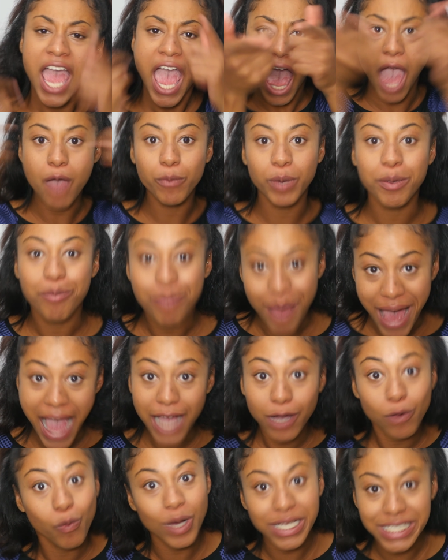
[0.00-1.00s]
and we
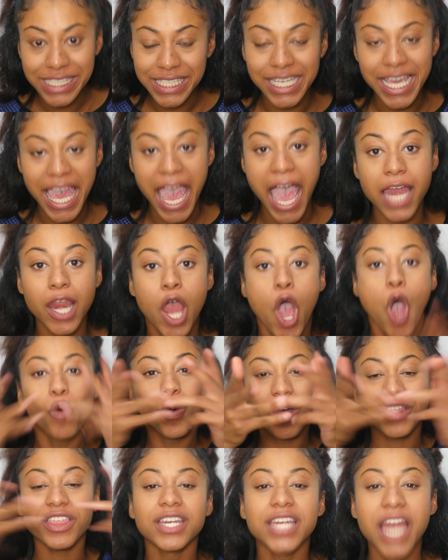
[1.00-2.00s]
back once again
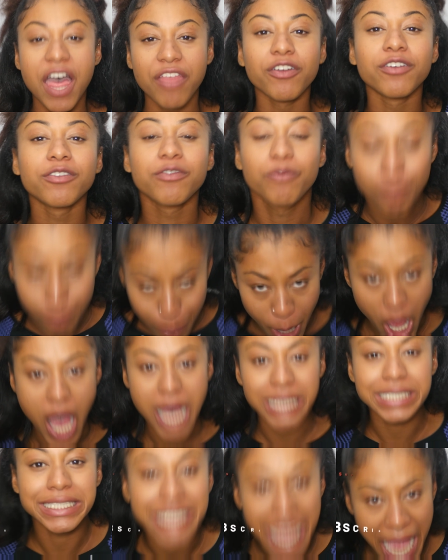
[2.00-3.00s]
with another
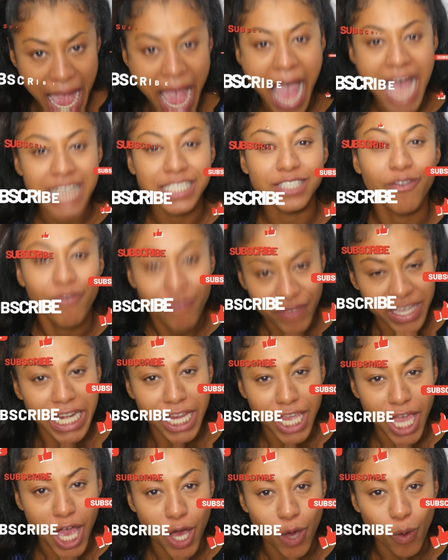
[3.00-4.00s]
boss ass
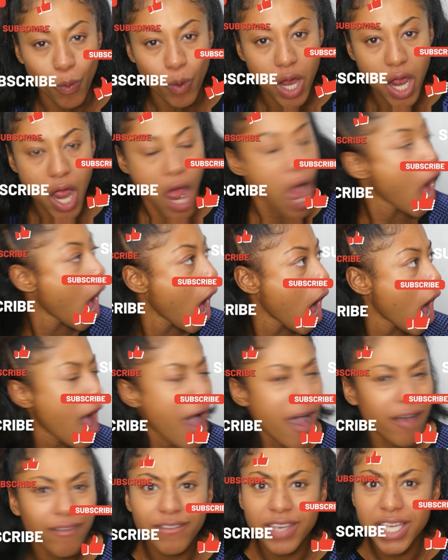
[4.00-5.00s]
video,
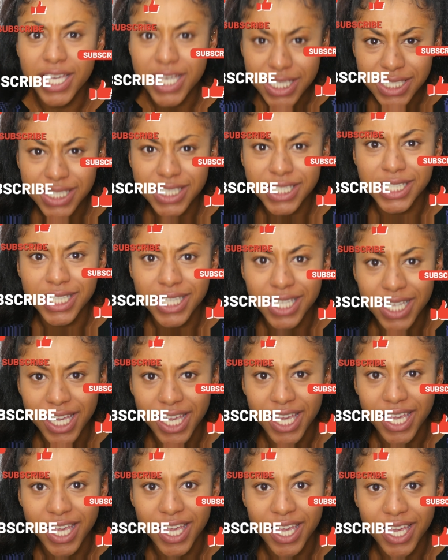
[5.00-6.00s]

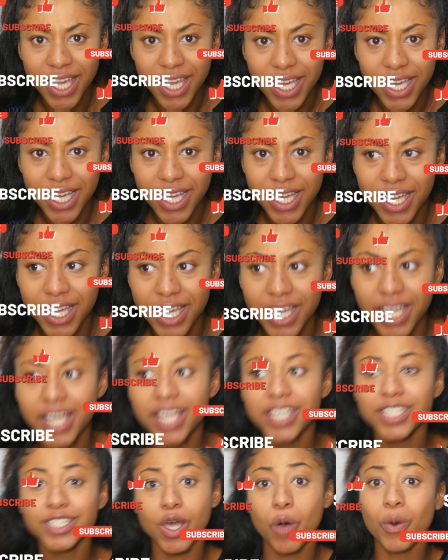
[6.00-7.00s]
obviously.
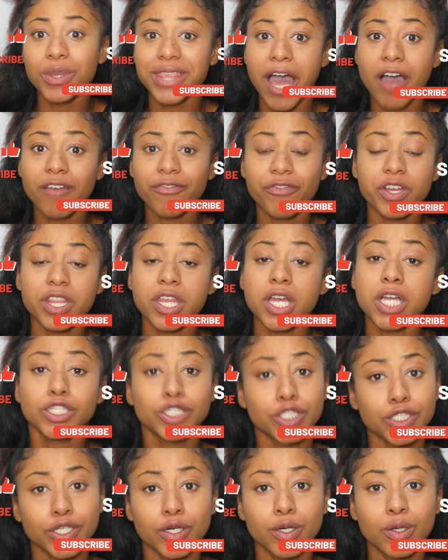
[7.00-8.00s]
So without further
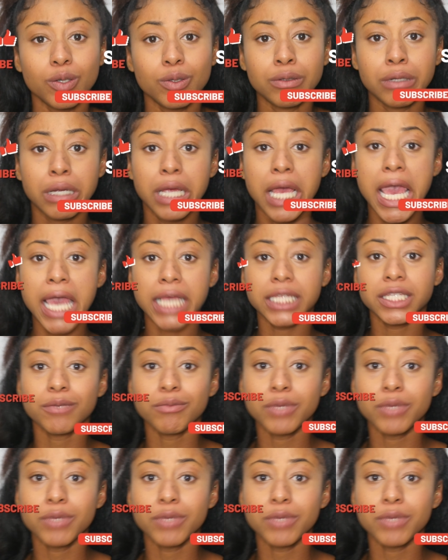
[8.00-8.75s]
ado, hit the